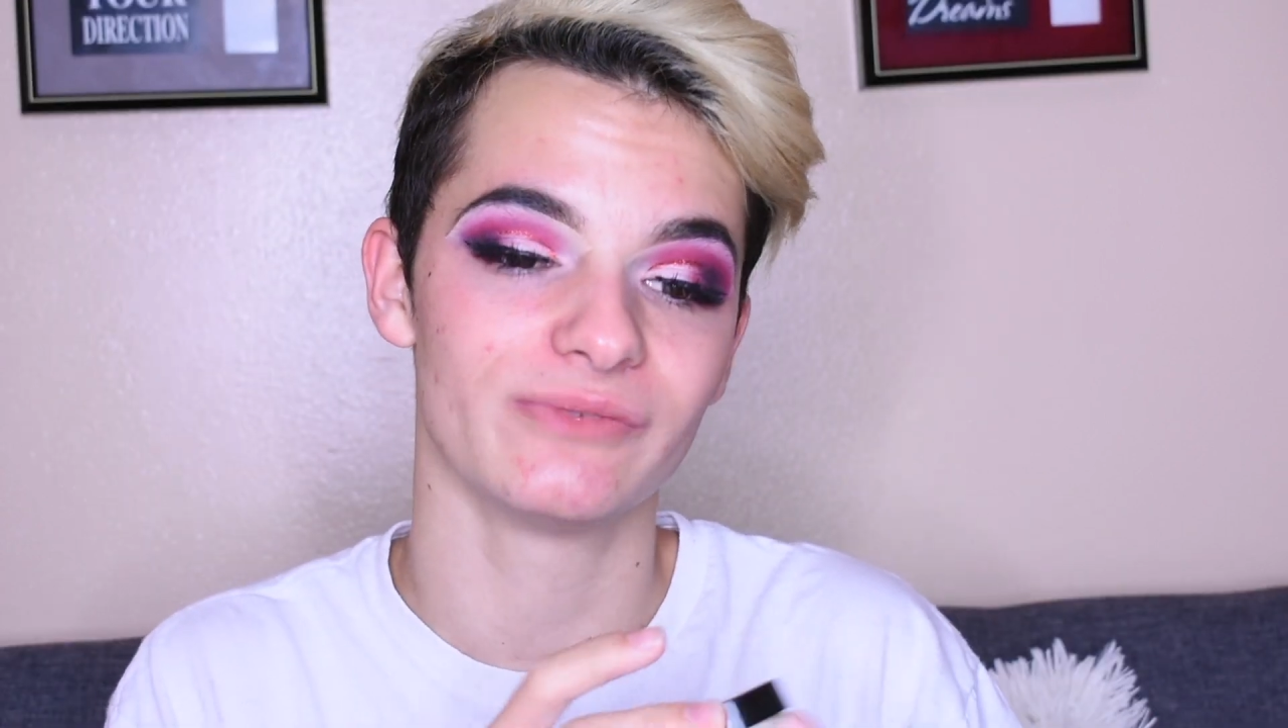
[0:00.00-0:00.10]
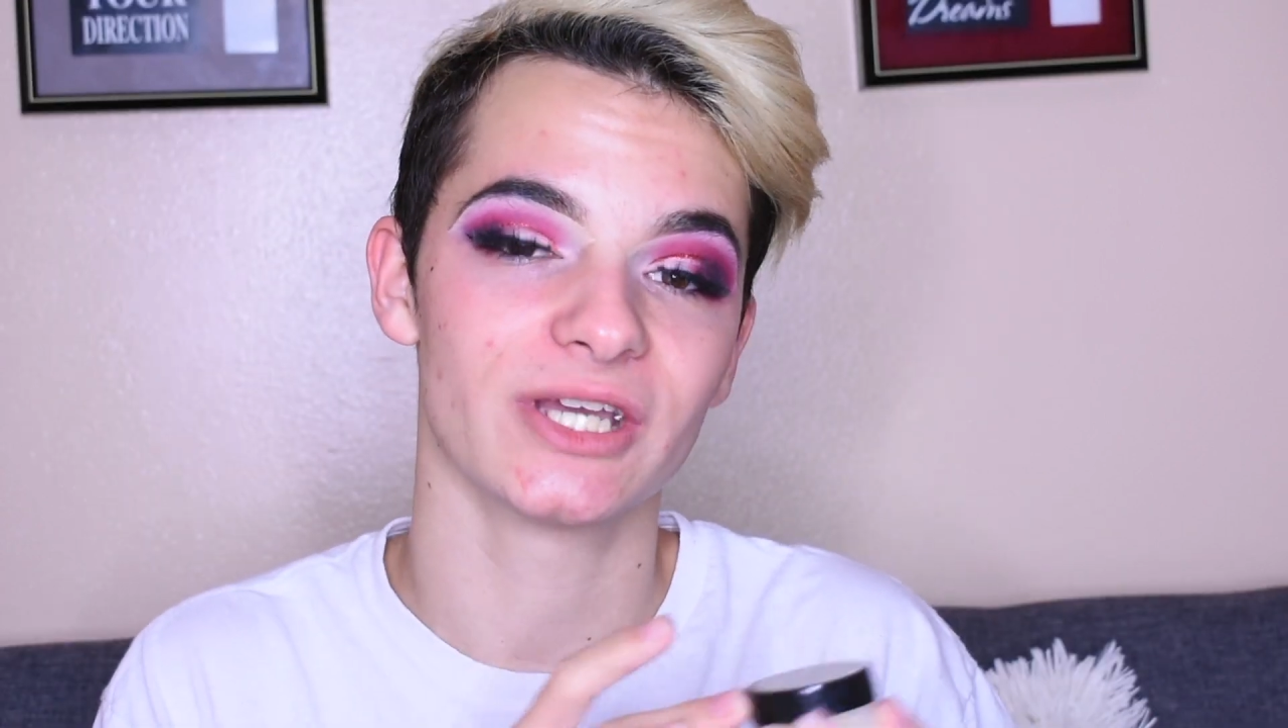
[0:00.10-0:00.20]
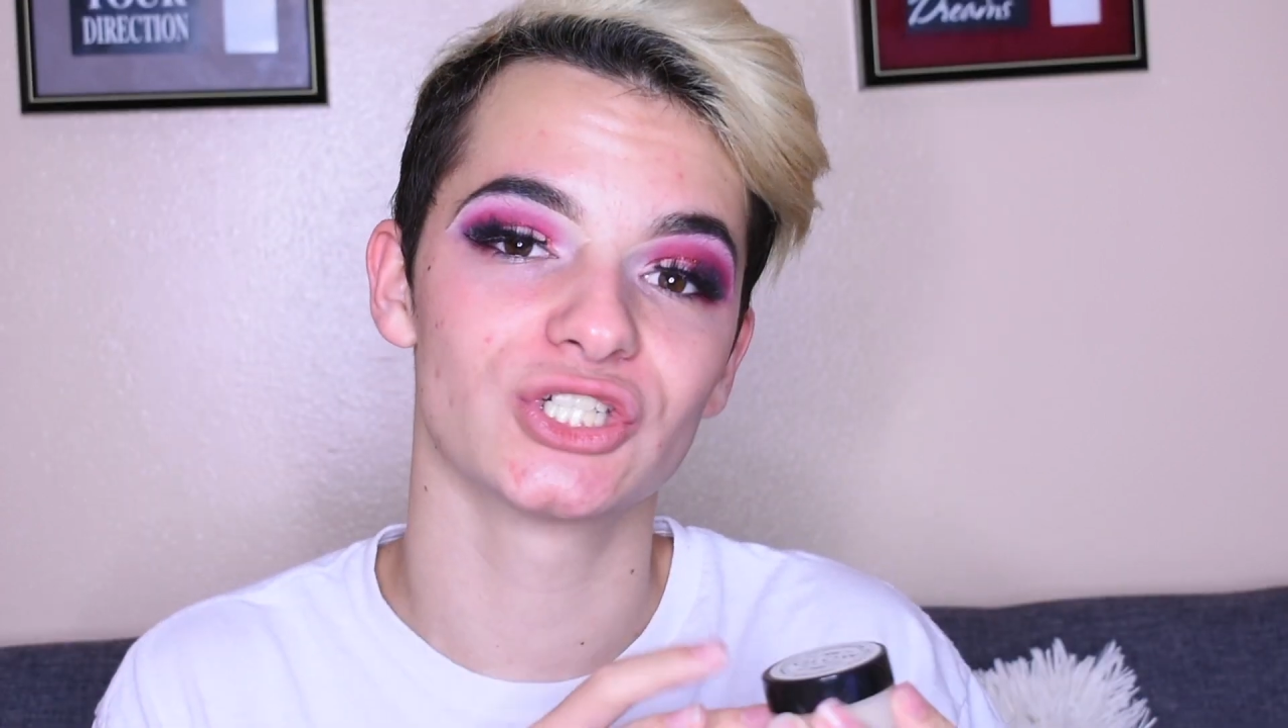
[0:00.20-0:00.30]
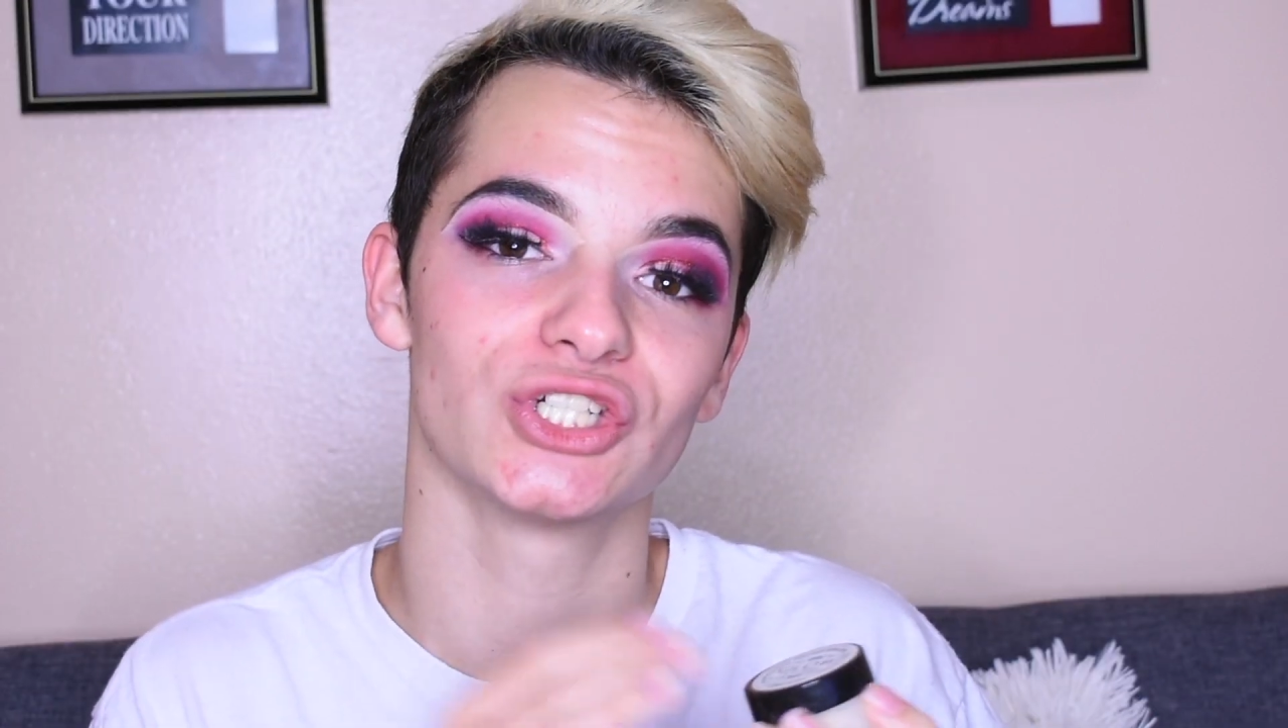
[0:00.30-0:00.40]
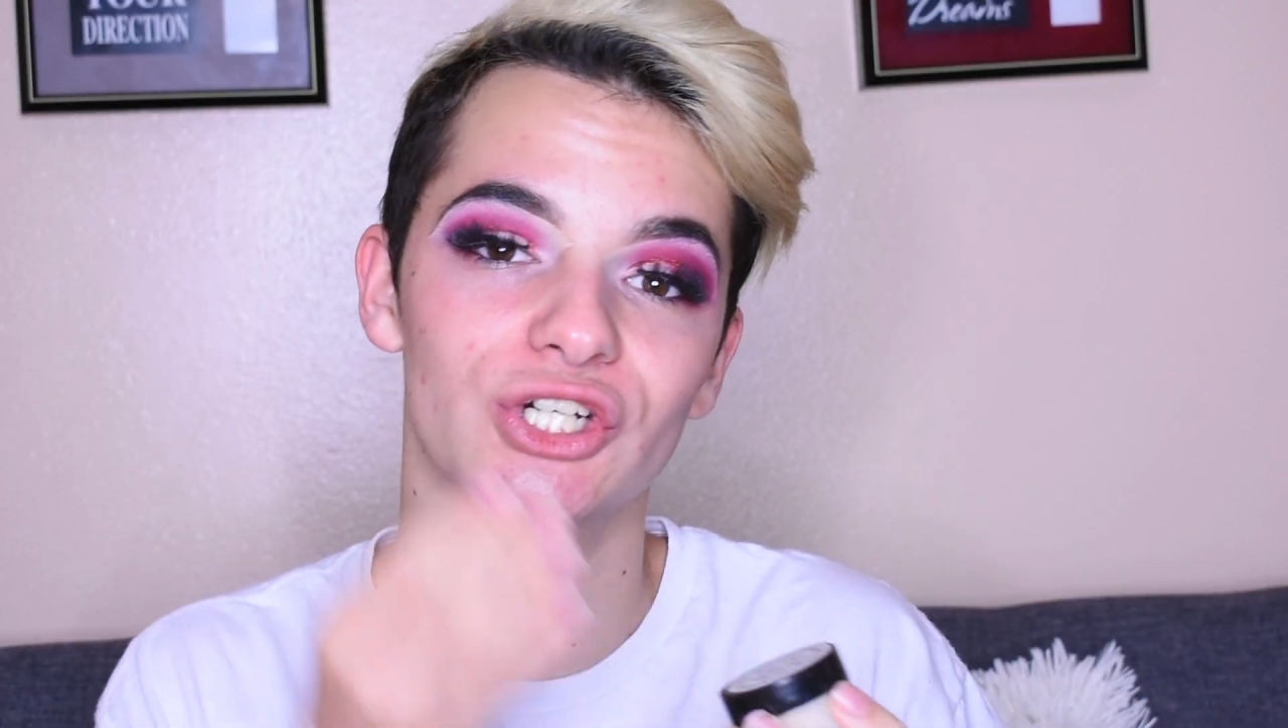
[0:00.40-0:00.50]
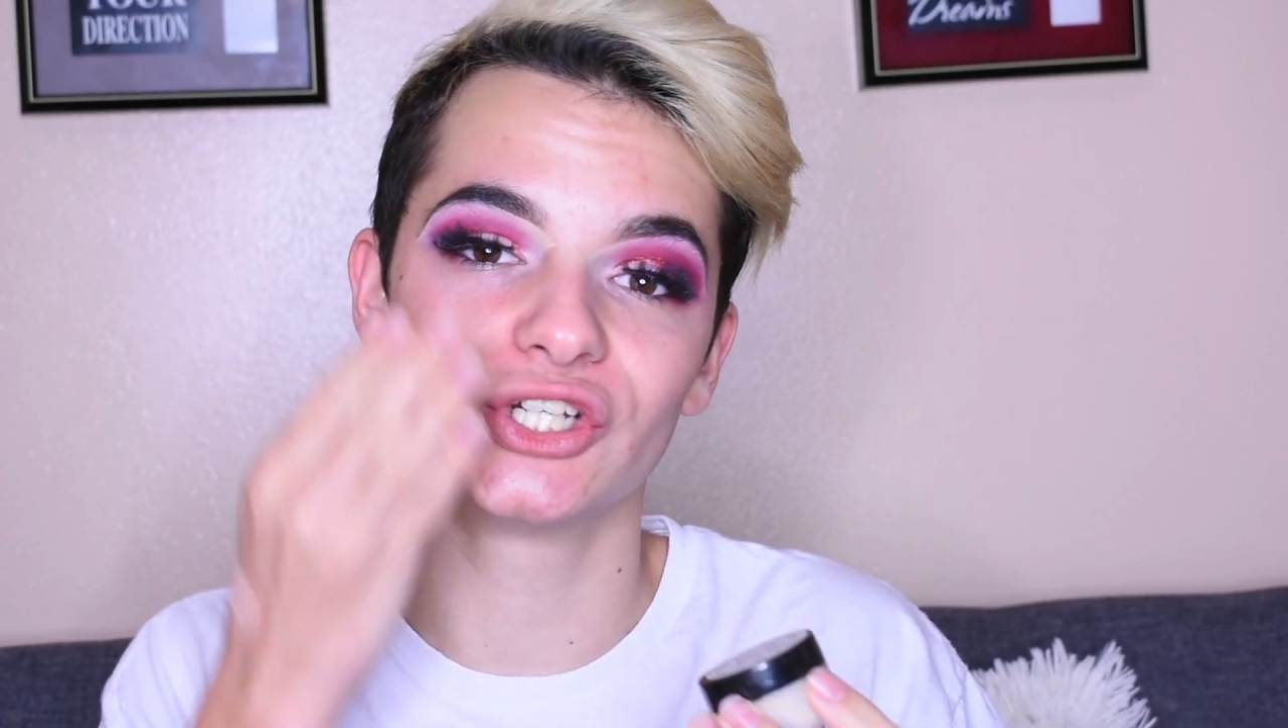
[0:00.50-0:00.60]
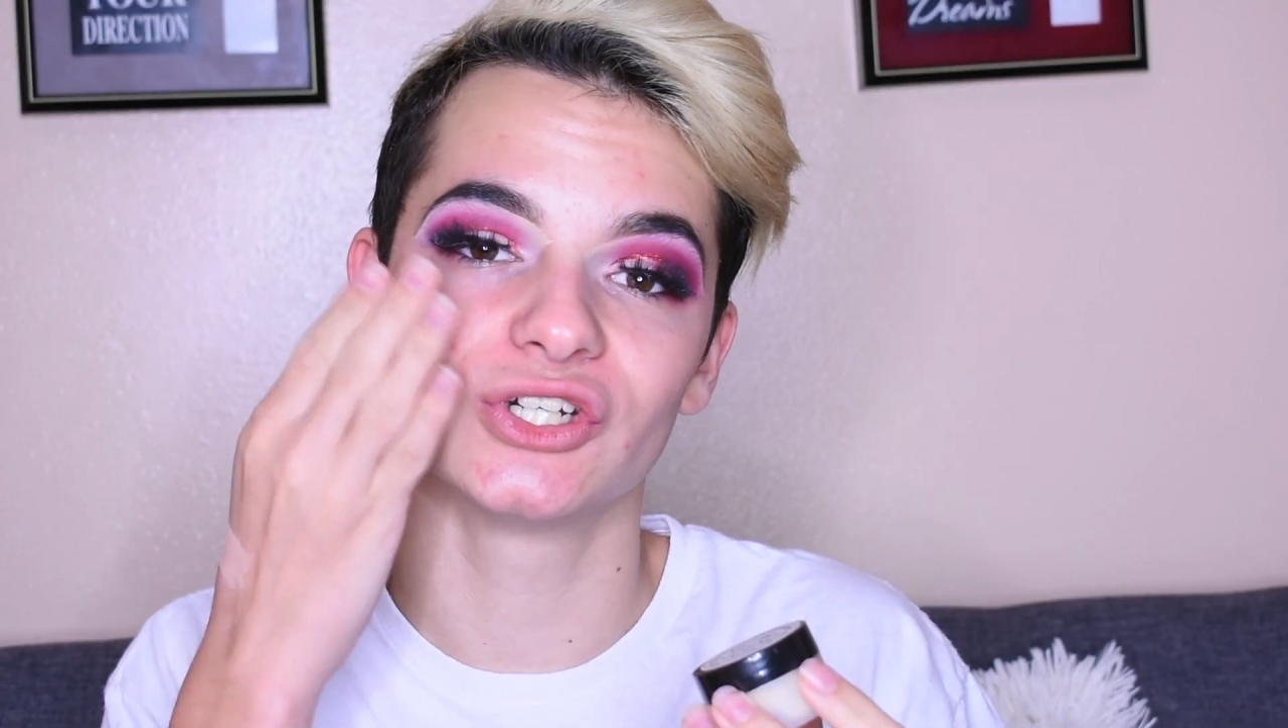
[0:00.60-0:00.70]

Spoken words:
to make sure